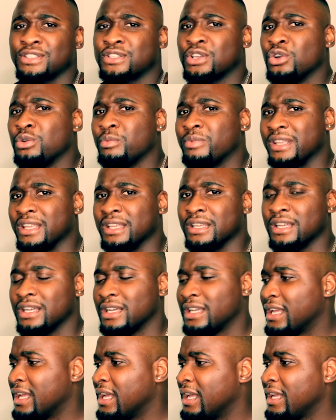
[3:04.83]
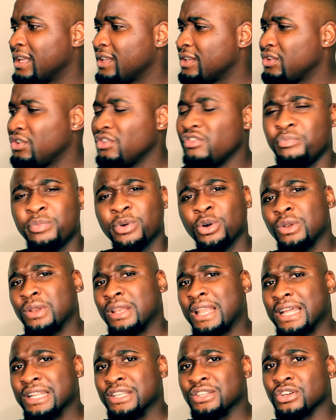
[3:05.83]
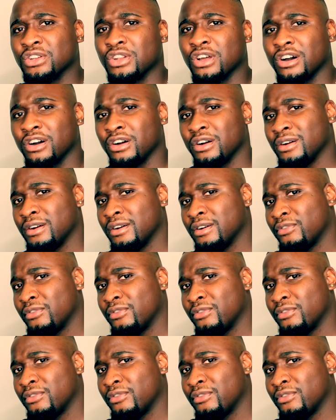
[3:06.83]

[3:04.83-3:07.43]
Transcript: Toby, you've built land on our